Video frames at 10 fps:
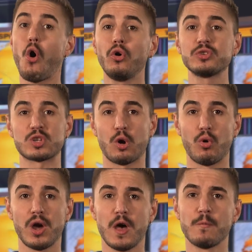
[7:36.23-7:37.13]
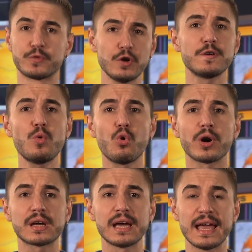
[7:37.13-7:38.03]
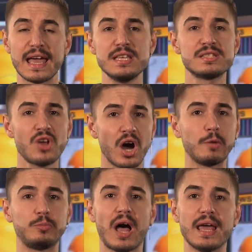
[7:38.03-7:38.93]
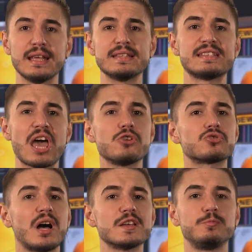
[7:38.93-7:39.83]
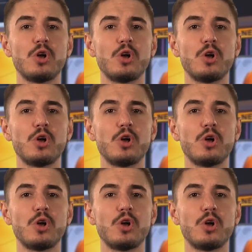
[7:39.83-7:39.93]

Also, proof of work is not applied in centralized